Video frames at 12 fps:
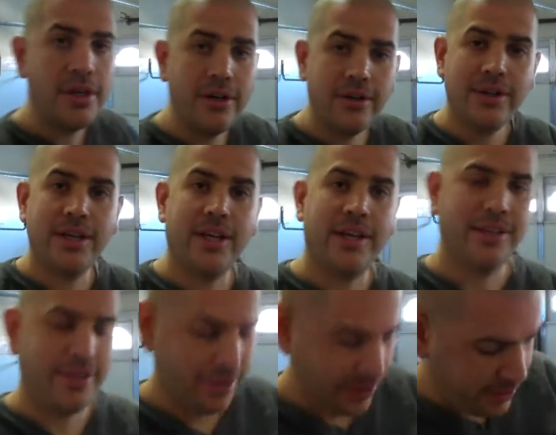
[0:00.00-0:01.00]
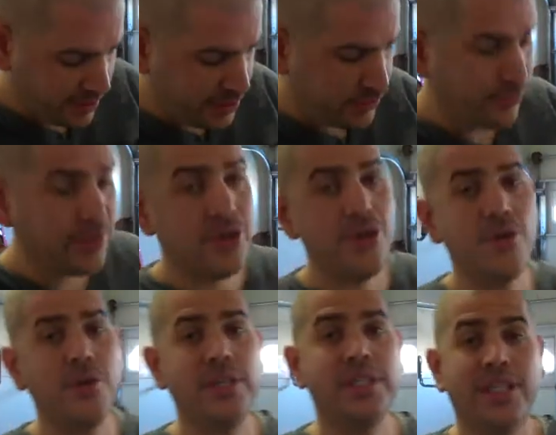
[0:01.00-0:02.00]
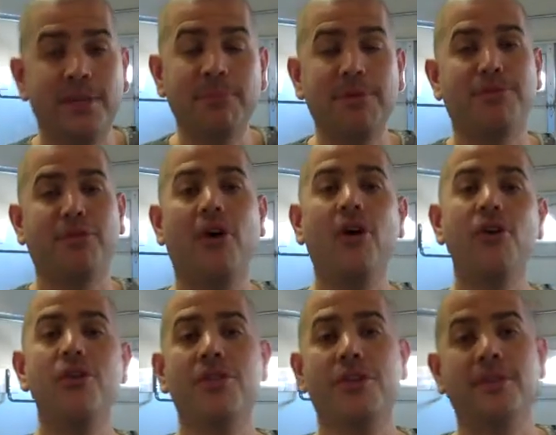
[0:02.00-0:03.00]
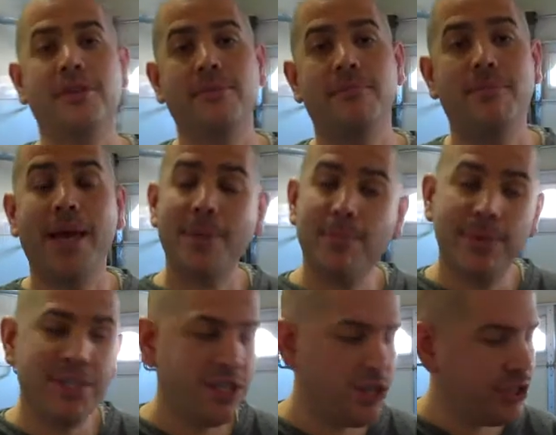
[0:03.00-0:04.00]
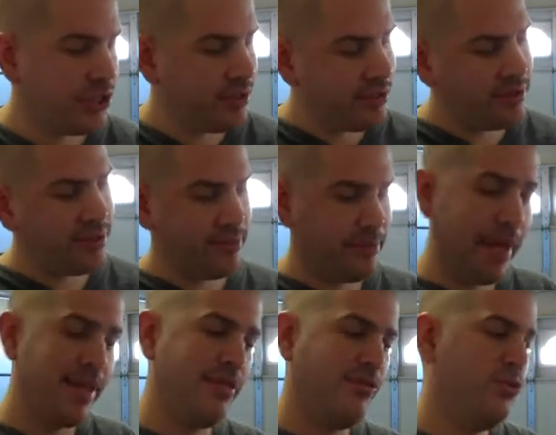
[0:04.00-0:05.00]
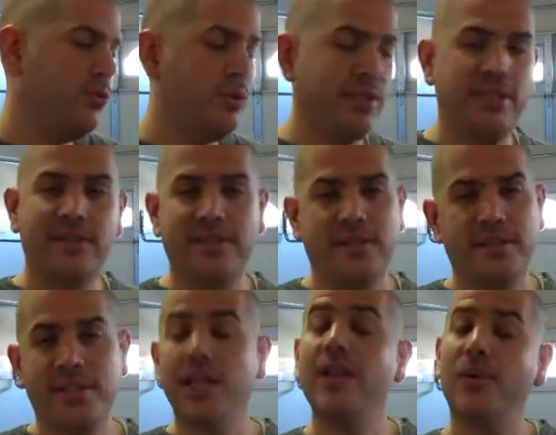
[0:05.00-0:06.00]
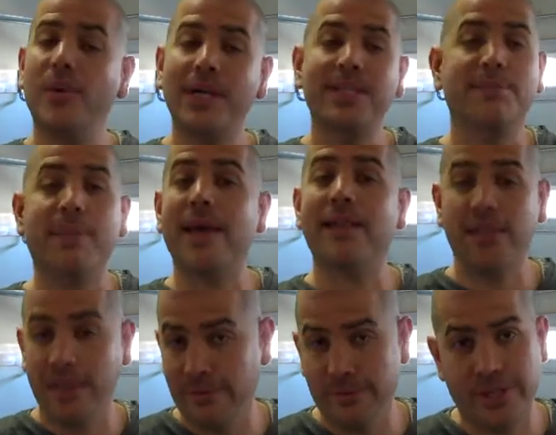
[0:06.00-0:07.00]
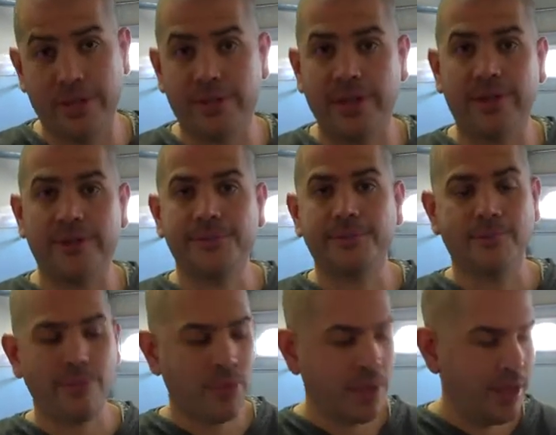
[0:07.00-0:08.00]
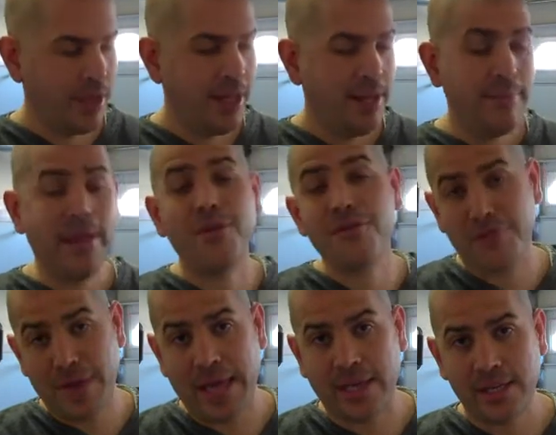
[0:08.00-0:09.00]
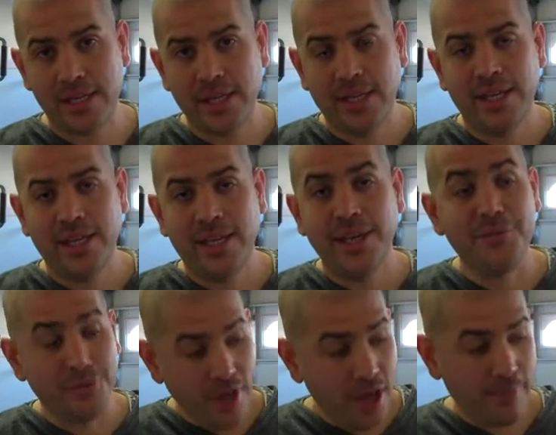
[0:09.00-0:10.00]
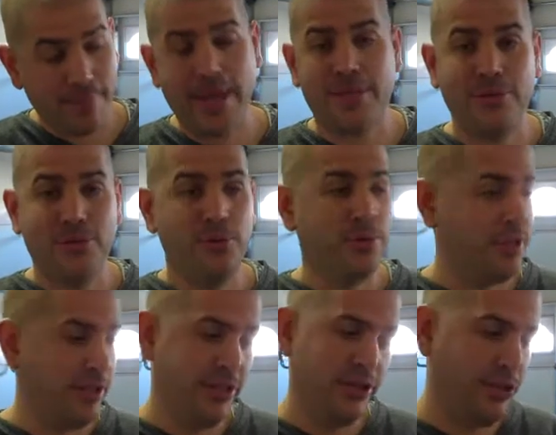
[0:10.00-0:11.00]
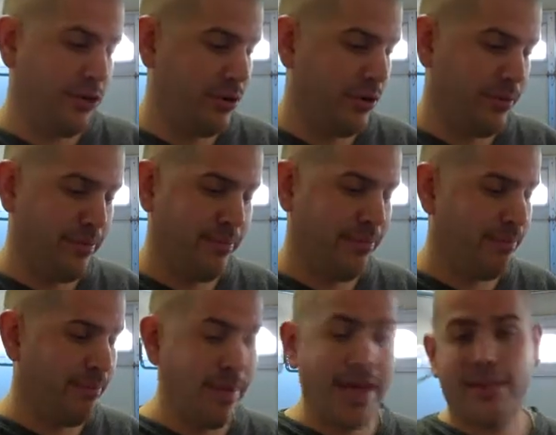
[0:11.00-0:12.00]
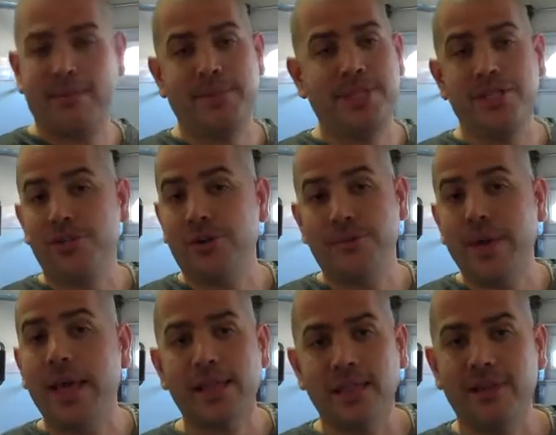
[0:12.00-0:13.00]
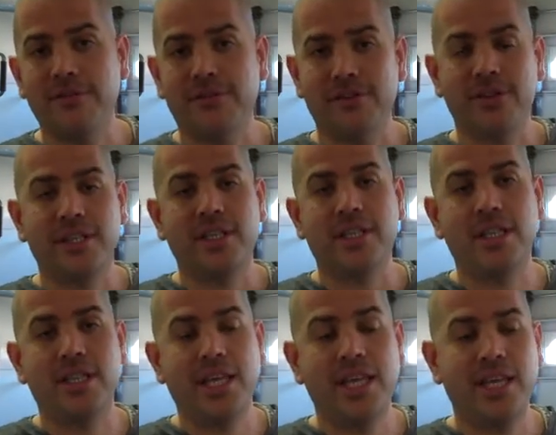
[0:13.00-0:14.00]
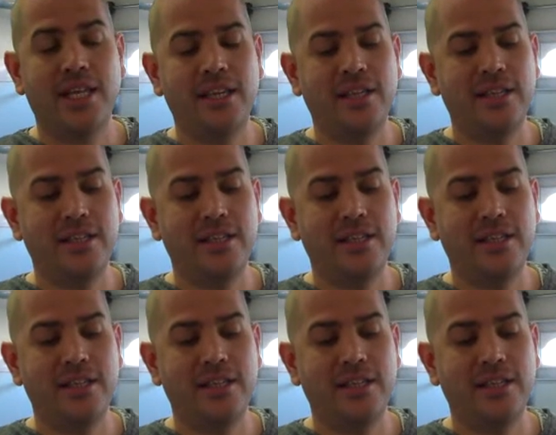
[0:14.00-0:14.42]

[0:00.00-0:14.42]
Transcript: Okay, this video is going to be for all the mathematicians, math enthusiasts, and otherwise math lovers out there. Matter of fact, if you're not a math enthusiast or mathematician or math lover, then